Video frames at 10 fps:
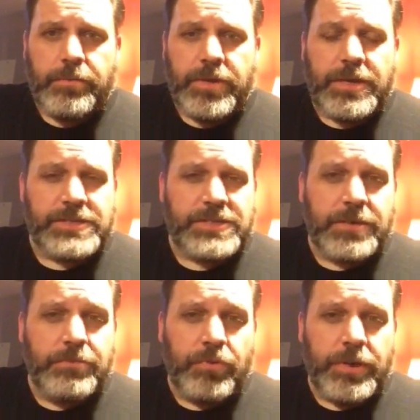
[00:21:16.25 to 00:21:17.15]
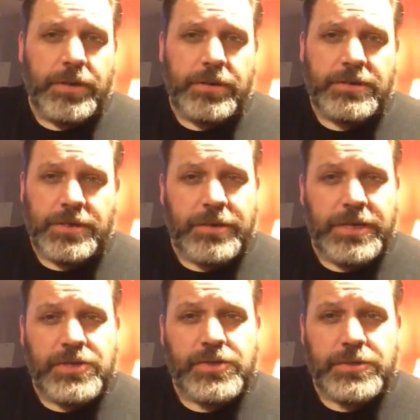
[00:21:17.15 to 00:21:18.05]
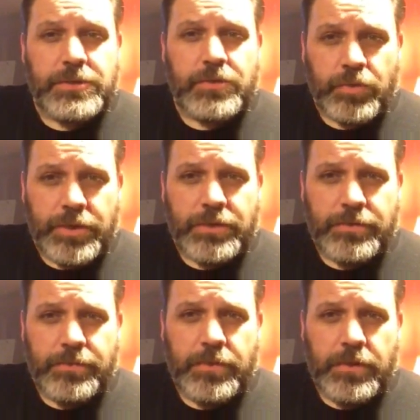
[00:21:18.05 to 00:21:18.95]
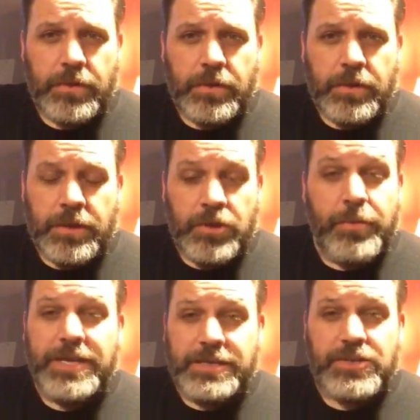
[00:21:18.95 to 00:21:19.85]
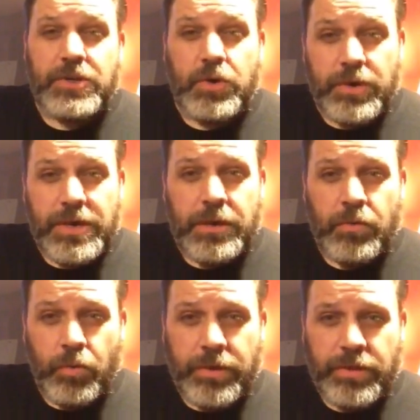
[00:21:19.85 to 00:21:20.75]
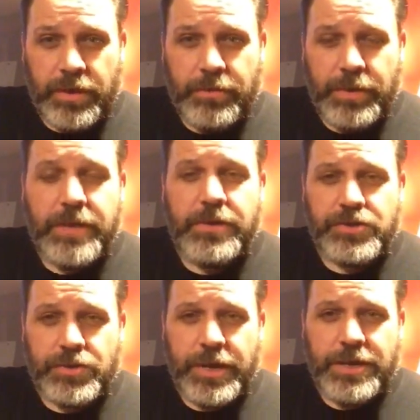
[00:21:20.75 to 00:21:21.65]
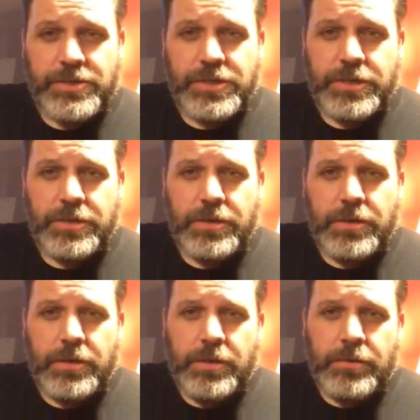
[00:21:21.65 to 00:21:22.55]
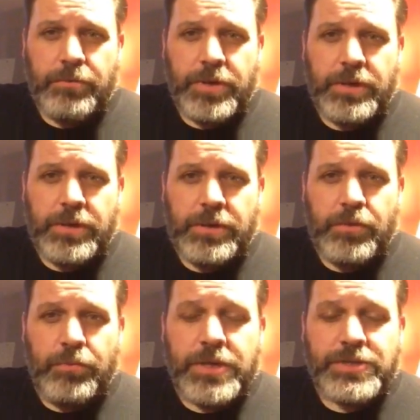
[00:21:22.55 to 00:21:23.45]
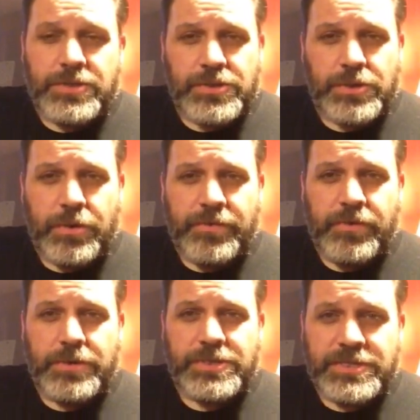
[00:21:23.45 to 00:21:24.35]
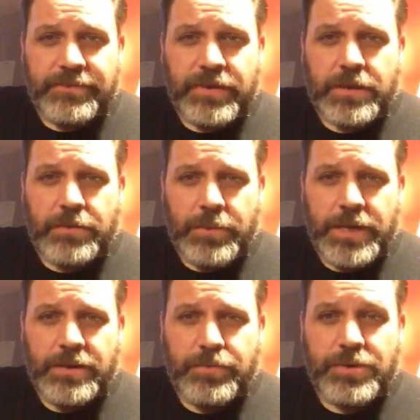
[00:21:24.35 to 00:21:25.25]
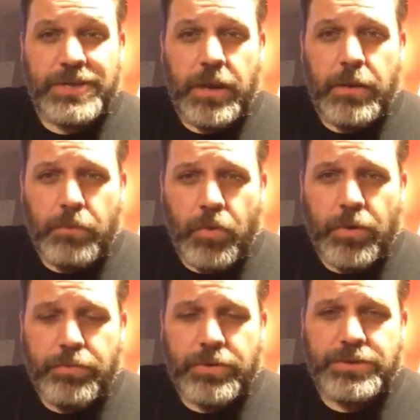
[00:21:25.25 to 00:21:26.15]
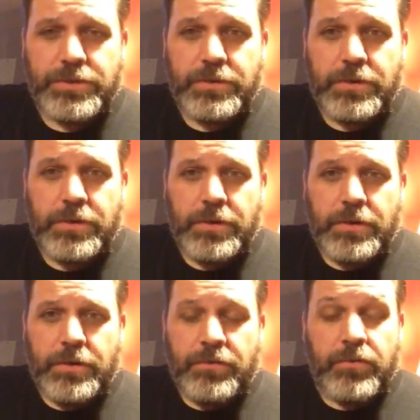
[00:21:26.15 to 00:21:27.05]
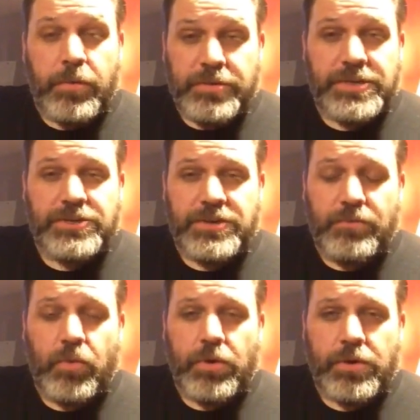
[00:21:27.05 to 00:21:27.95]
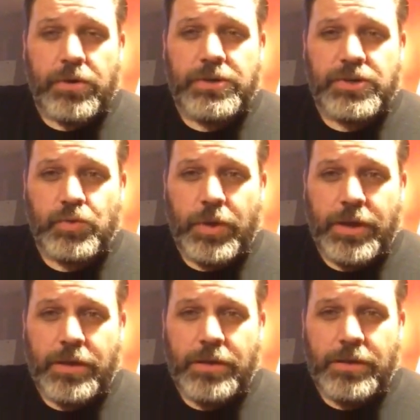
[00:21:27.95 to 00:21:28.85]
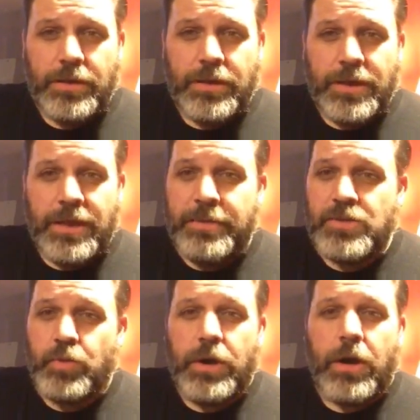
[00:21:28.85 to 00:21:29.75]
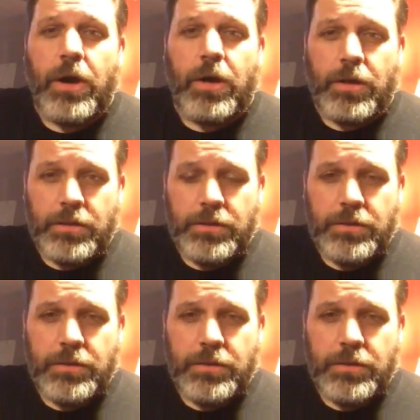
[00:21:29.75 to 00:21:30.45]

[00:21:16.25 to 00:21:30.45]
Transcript: Because at some point, tyranny is real. And you may disagree with them and their strategy, but you must do so if you're a civic-minded person and a moral person, from a position of moral courage as well. And that means we all,